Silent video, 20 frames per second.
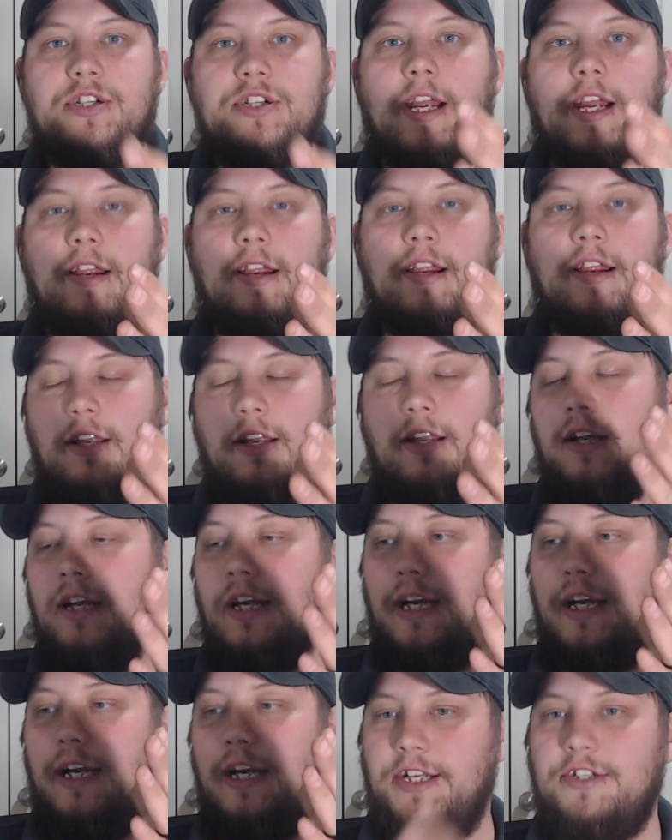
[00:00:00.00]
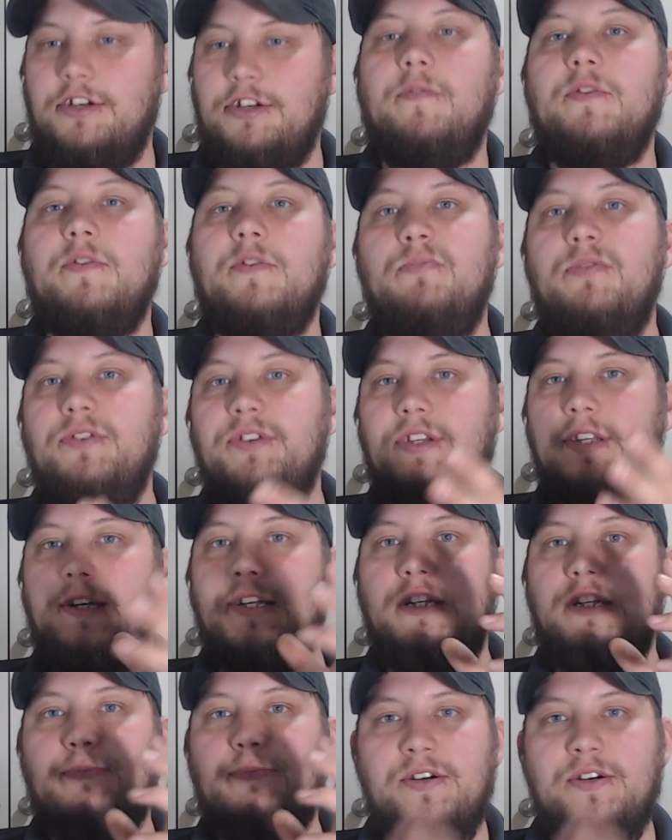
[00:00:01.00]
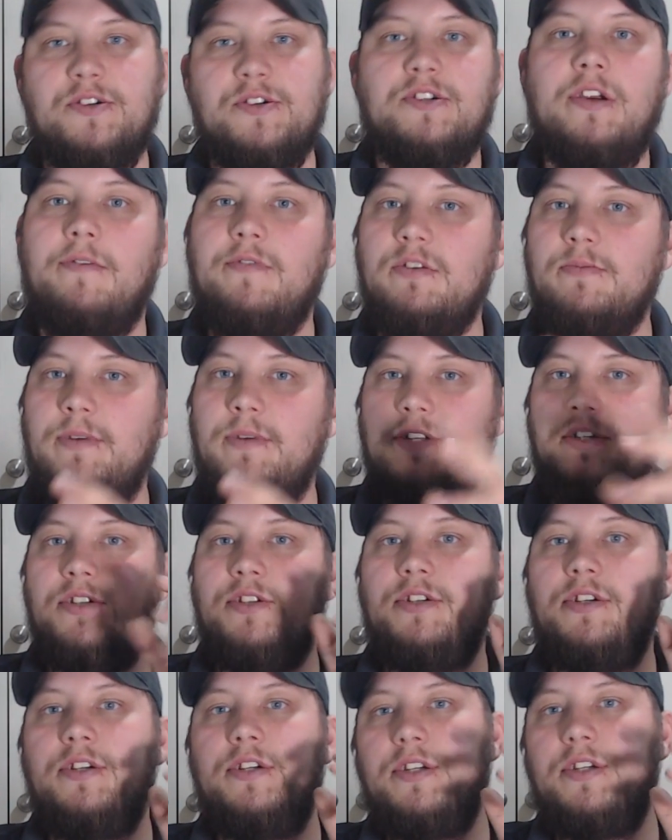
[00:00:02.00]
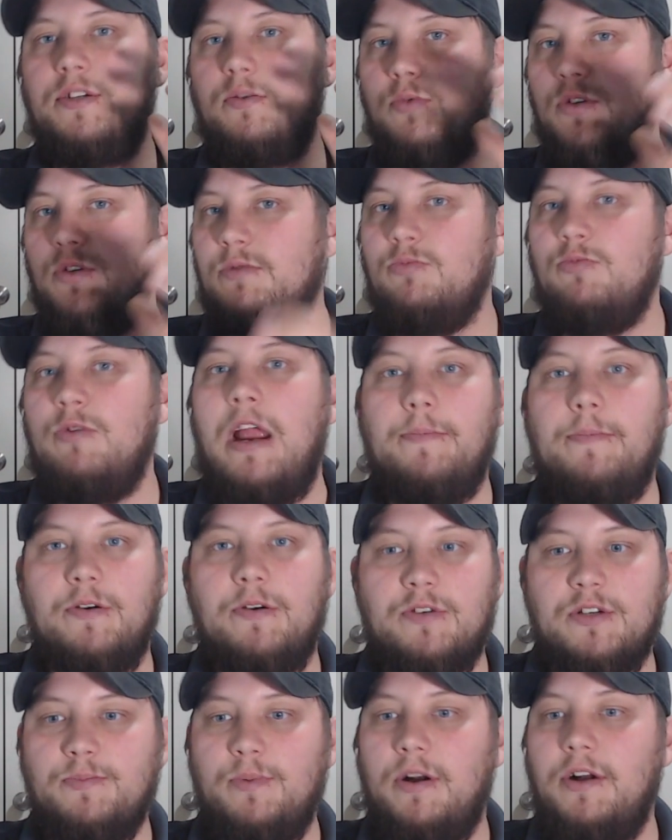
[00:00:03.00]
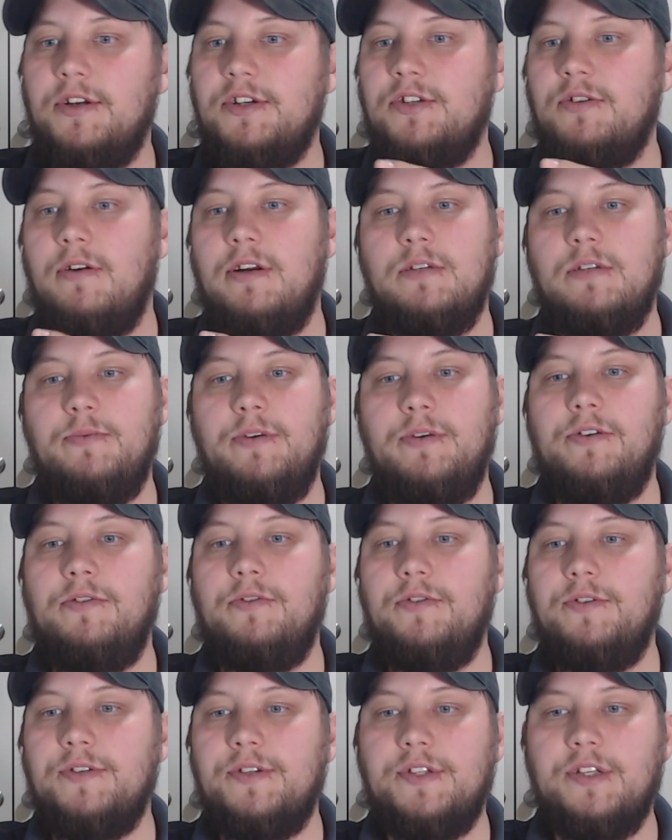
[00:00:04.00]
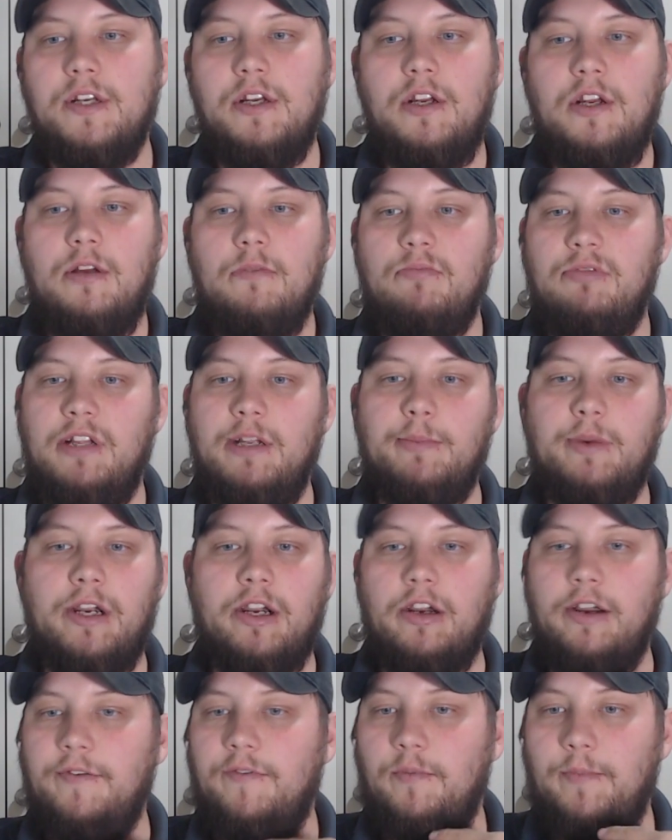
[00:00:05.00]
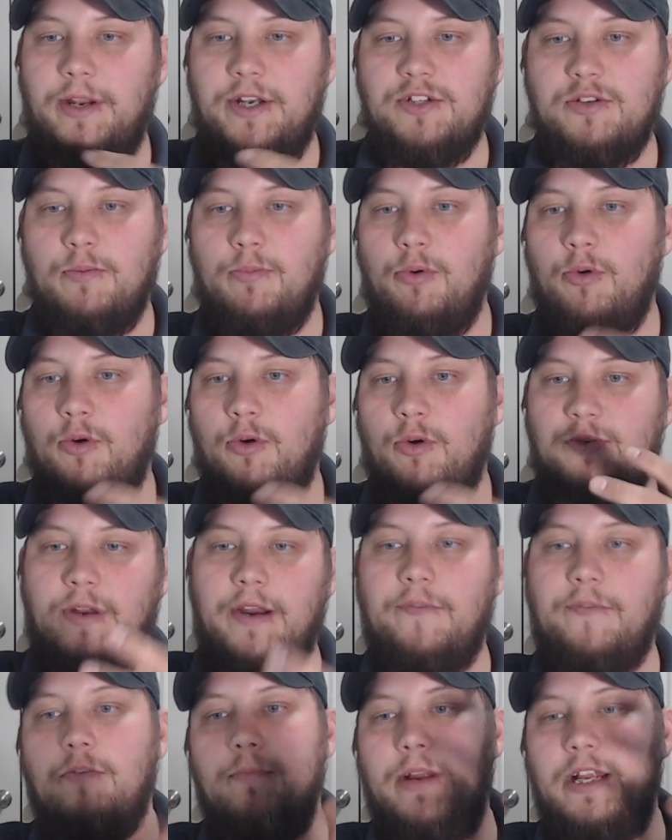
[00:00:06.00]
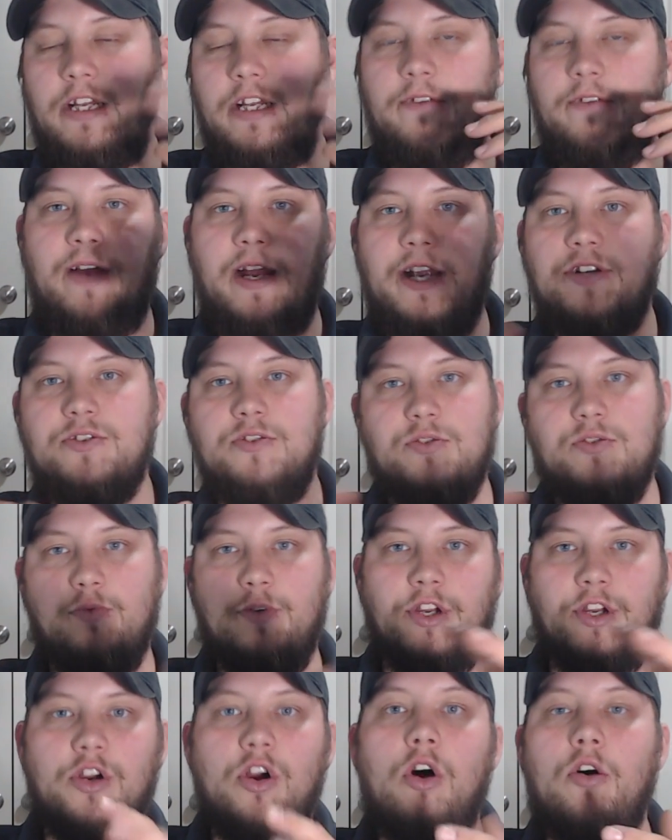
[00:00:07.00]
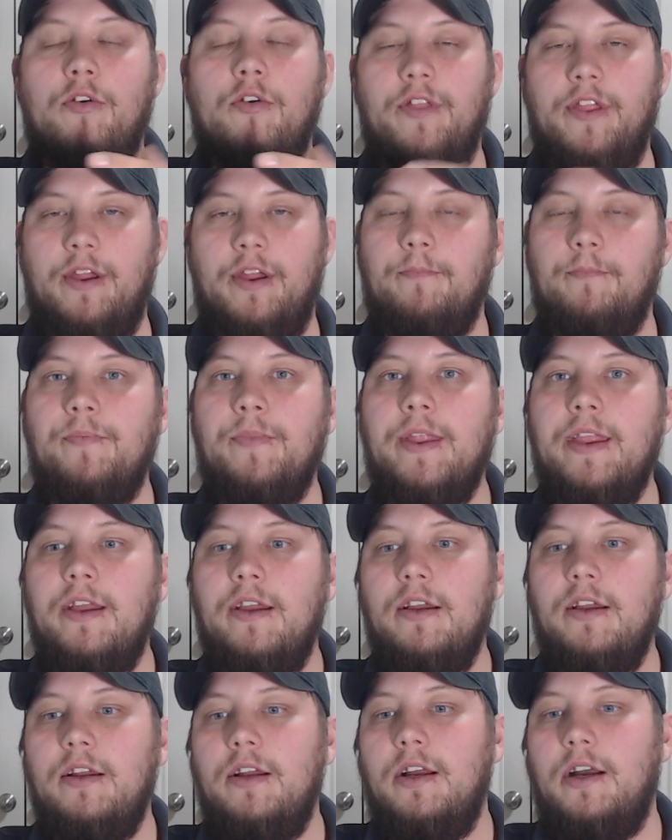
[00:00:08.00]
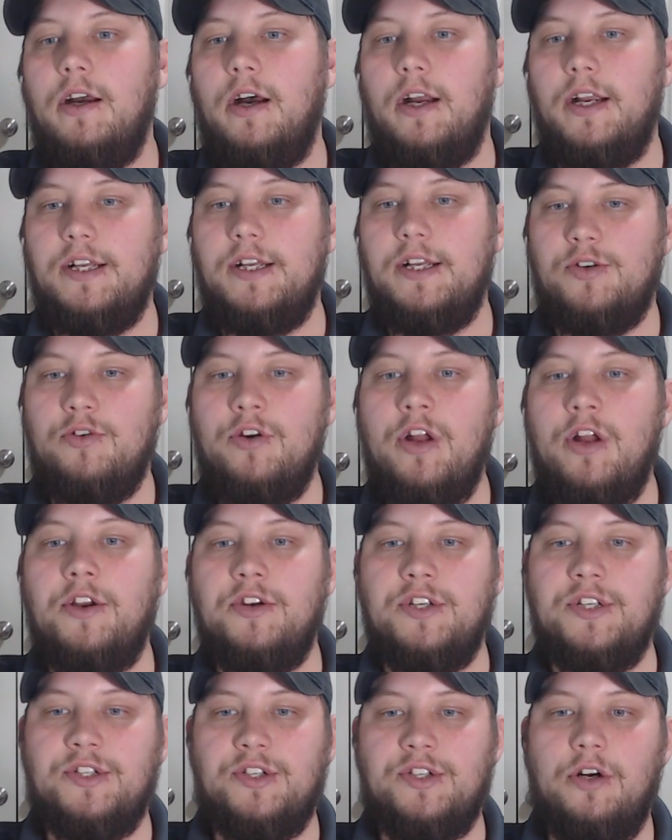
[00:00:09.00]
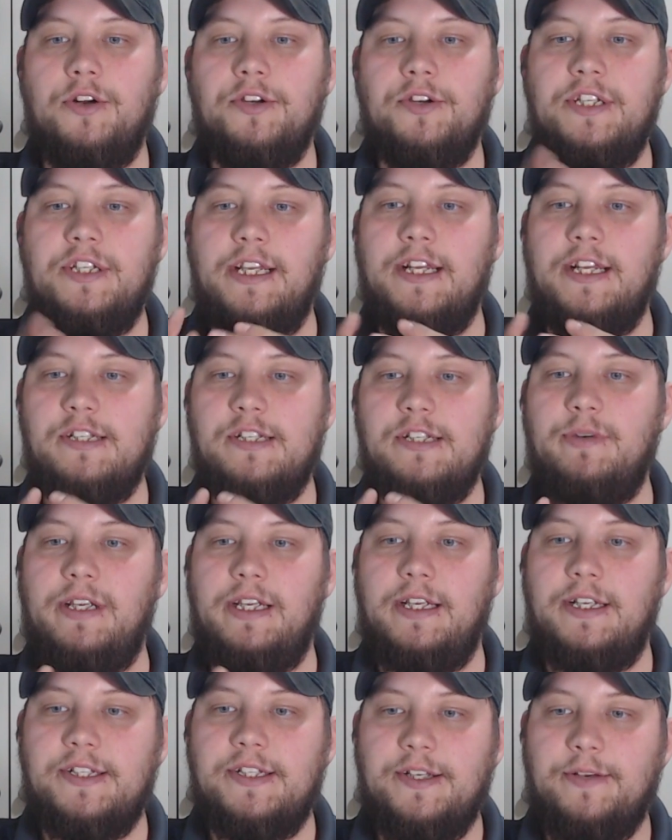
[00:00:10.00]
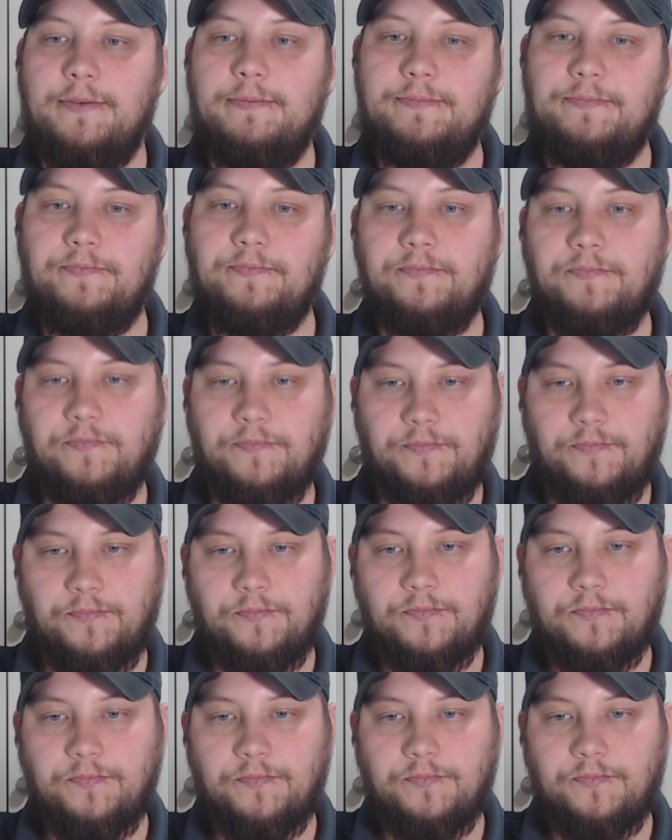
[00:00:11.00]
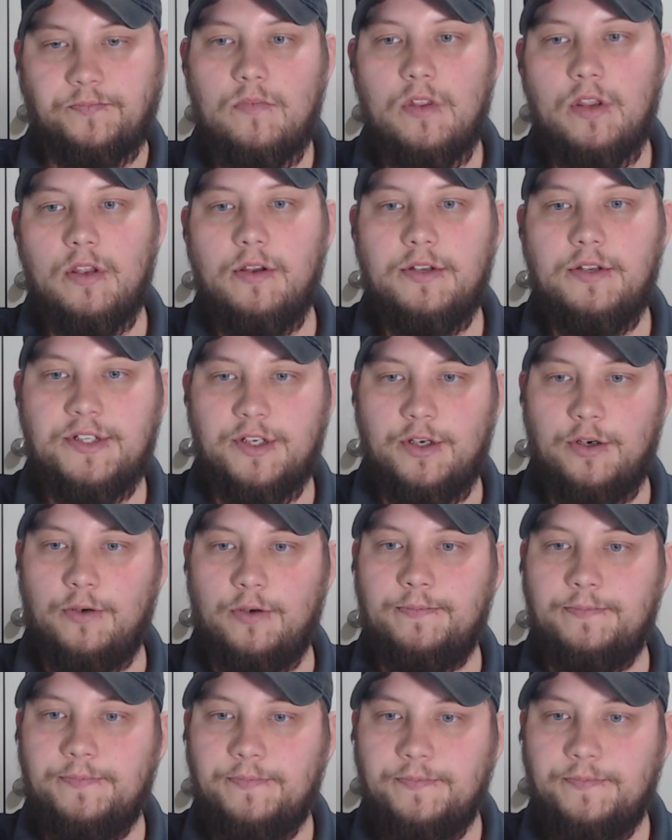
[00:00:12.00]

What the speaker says: check any service bulletins, special service messages, rapid response transmittals, preliminary information reports, whatever manufacturers want to call them, because they're not just all TSBs. So,